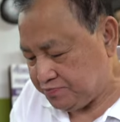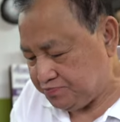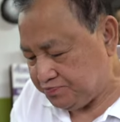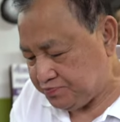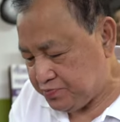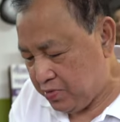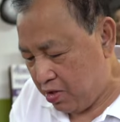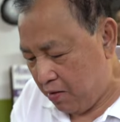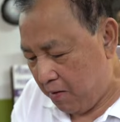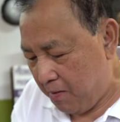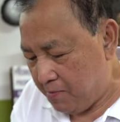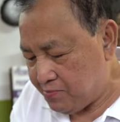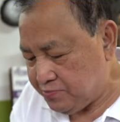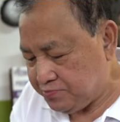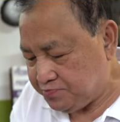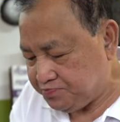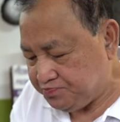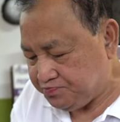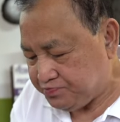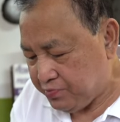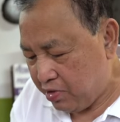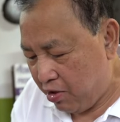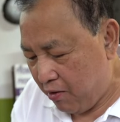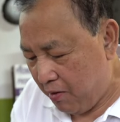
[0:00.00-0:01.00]
un
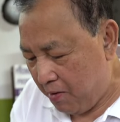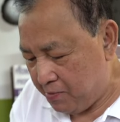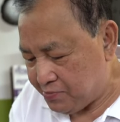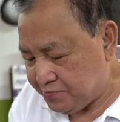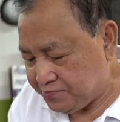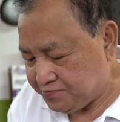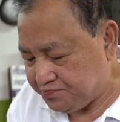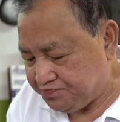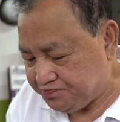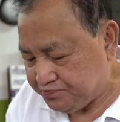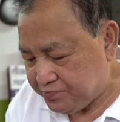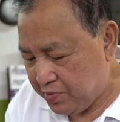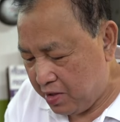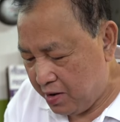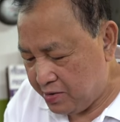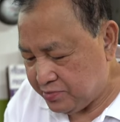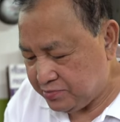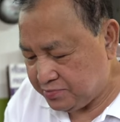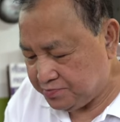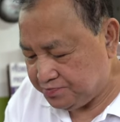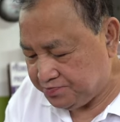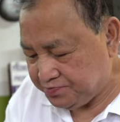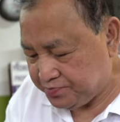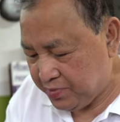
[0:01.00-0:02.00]
natural way, I
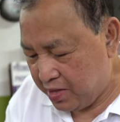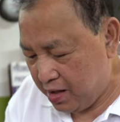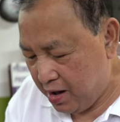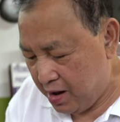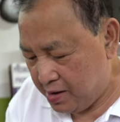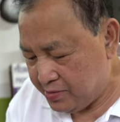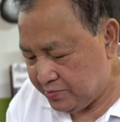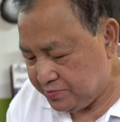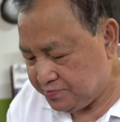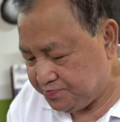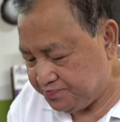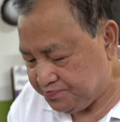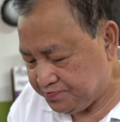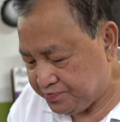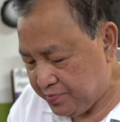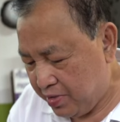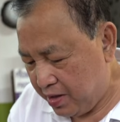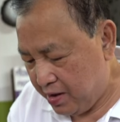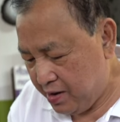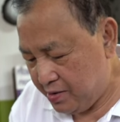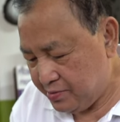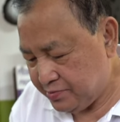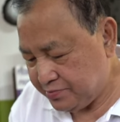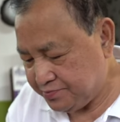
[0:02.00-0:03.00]
can see.
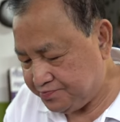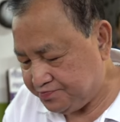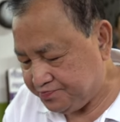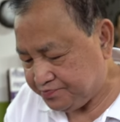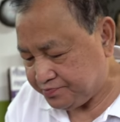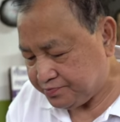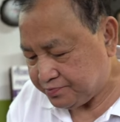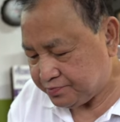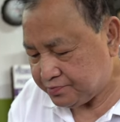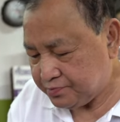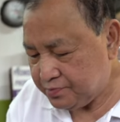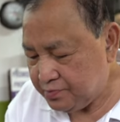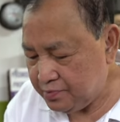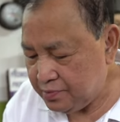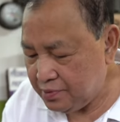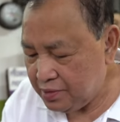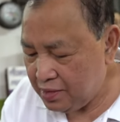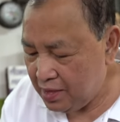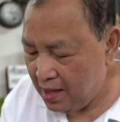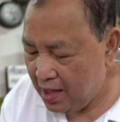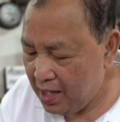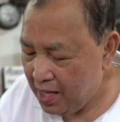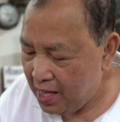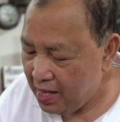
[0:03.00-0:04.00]
You also have to
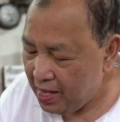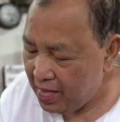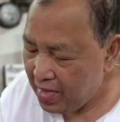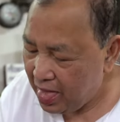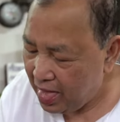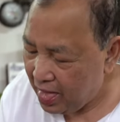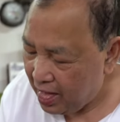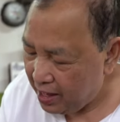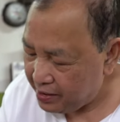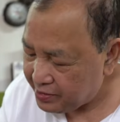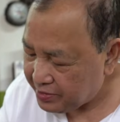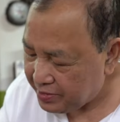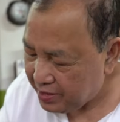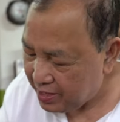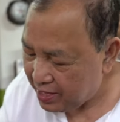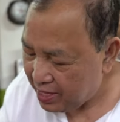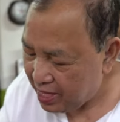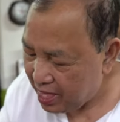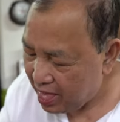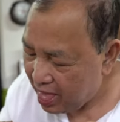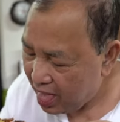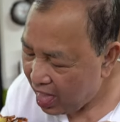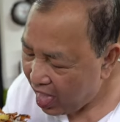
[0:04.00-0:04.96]
let him know that you're.